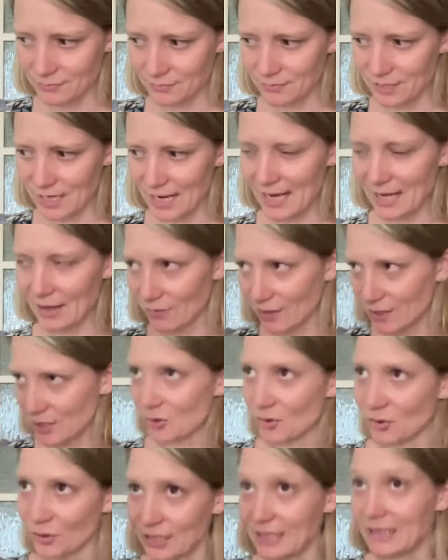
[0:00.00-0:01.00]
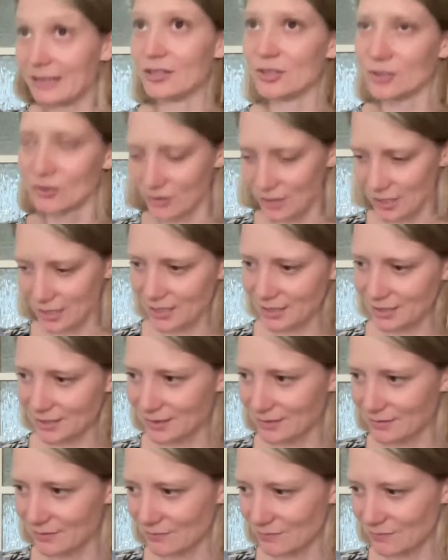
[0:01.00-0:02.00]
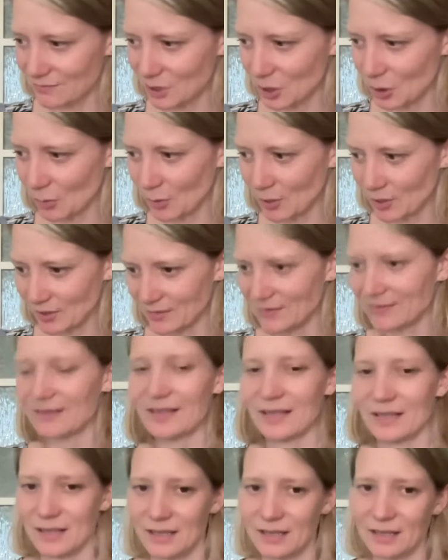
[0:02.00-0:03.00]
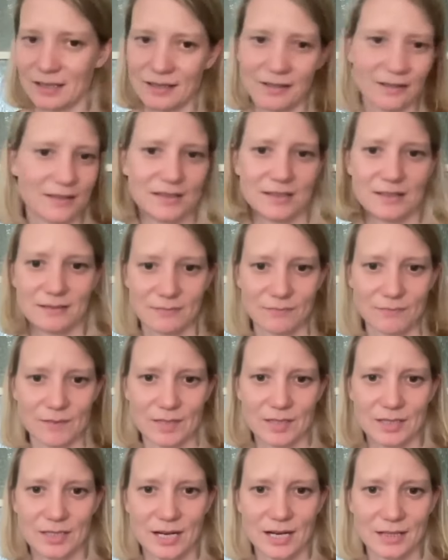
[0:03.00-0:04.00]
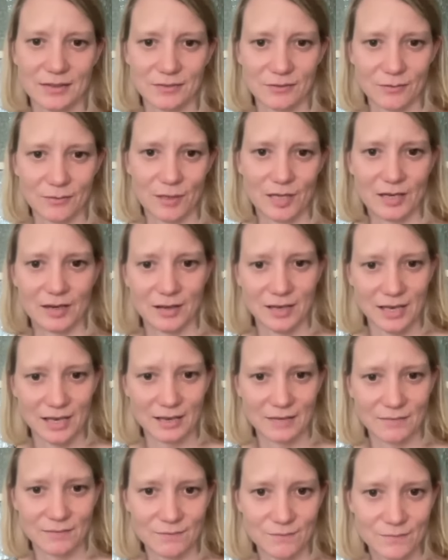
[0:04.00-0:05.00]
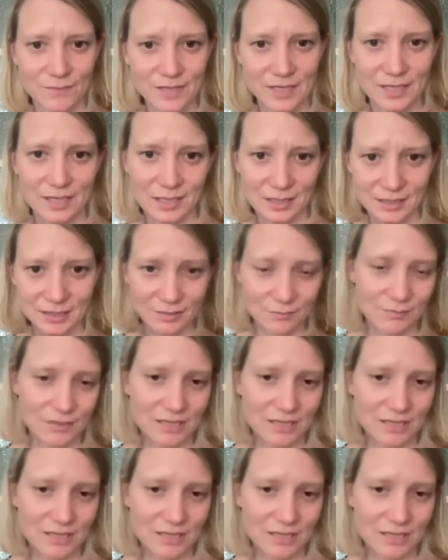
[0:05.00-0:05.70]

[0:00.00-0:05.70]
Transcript: town that your industry is dominant. I think it's nice for me to get some